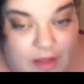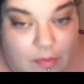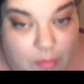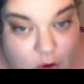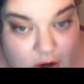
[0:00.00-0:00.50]
the
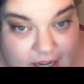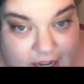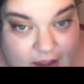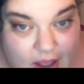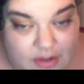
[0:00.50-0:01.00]

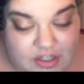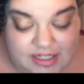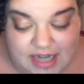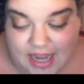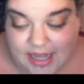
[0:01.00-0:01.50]
morning, I'll just
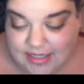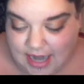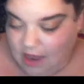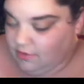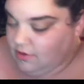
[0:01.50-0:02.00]
take it
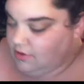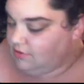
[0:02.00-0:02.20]
down,